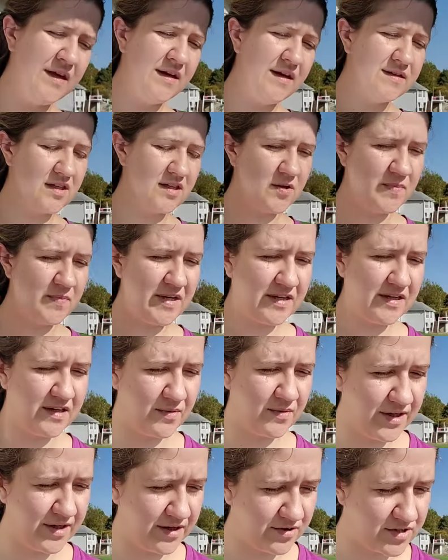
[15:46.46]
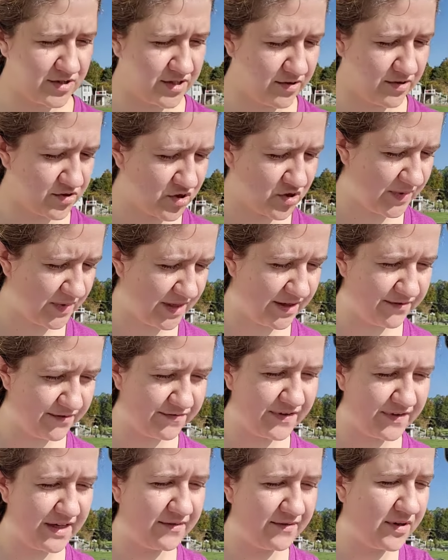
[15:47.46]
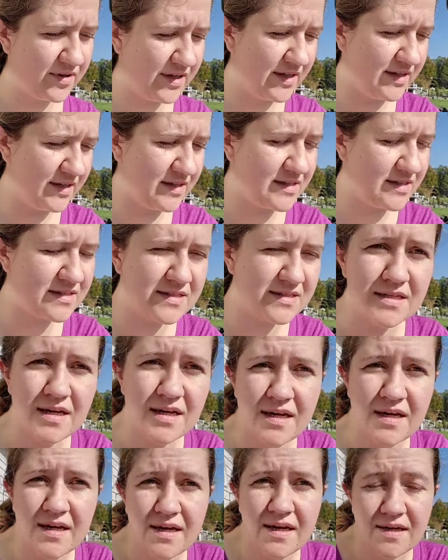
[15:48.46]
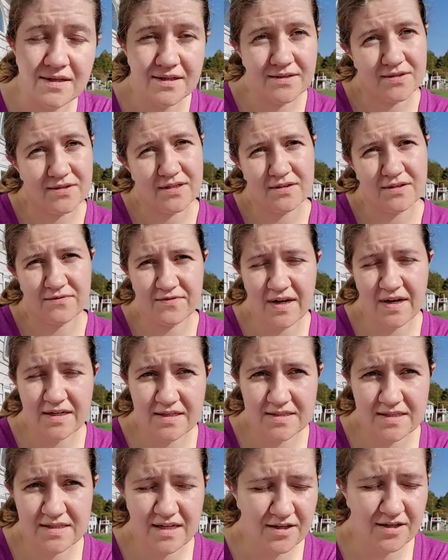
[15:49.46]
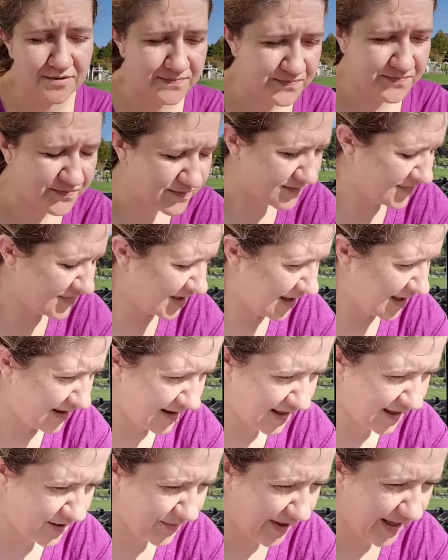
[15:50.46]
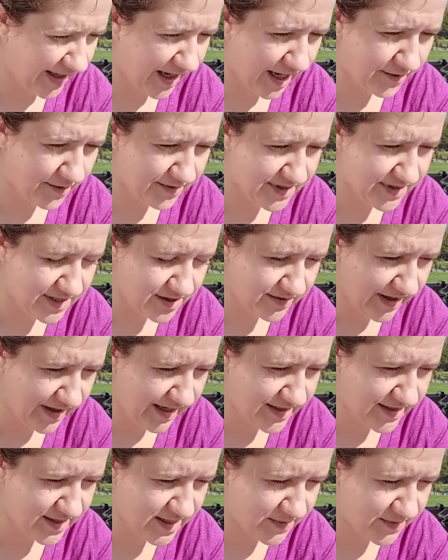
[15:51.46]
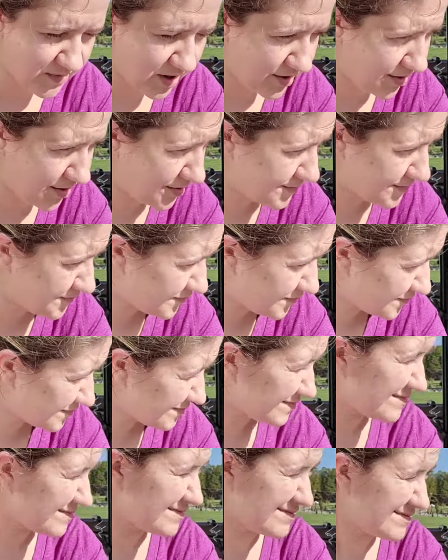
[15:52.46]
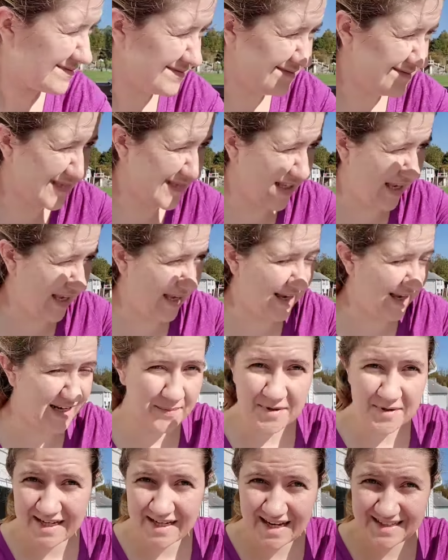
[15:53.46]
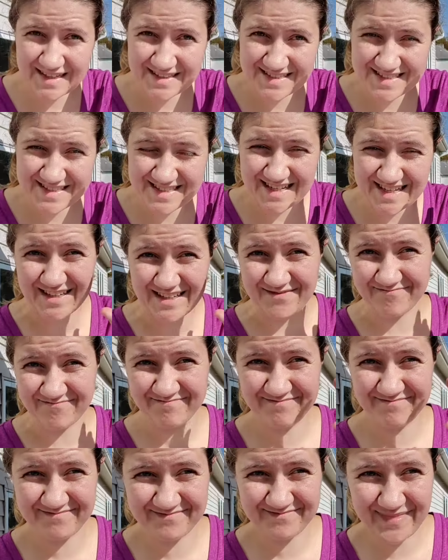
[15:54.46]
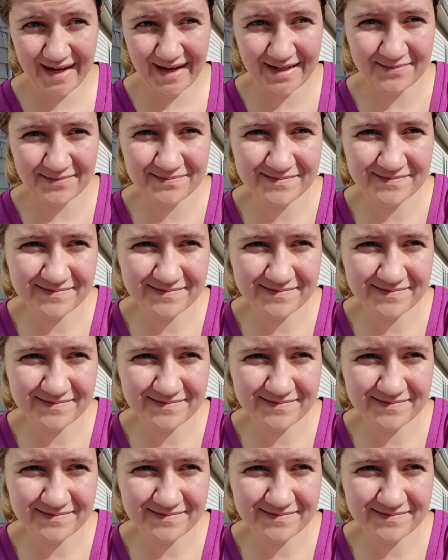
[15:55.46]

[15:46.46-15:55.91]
So depending on what your social media flavor is, you can find us there. Anyway, I will see you guys tomorrow and I'm gonna get out of the sun. Bye.